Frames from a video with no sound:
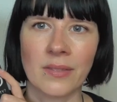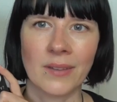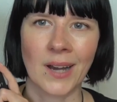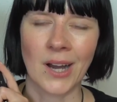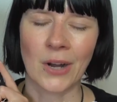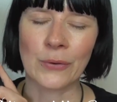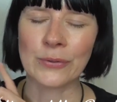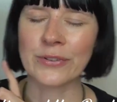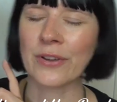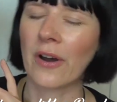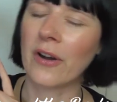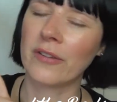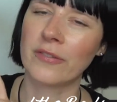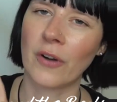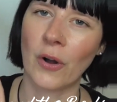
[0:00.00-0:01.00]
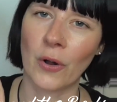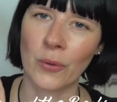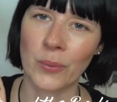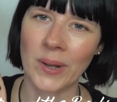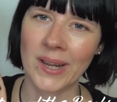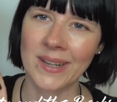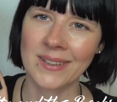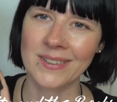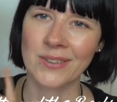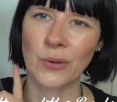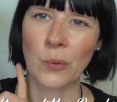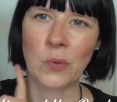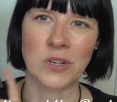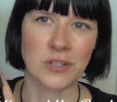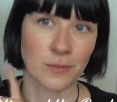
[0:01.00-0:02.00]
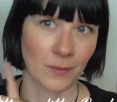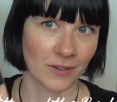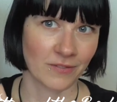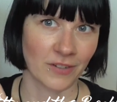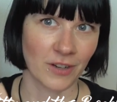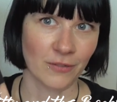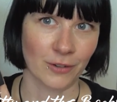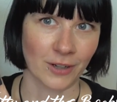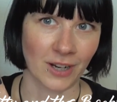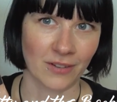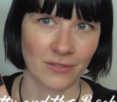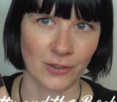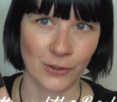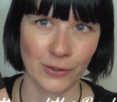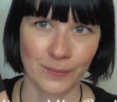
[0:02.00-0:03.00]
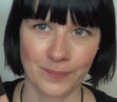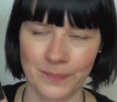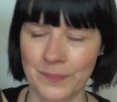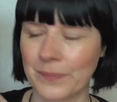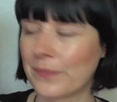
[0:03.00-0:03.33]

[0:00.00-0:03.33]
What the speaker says: The House of Always, which is my favorite cover,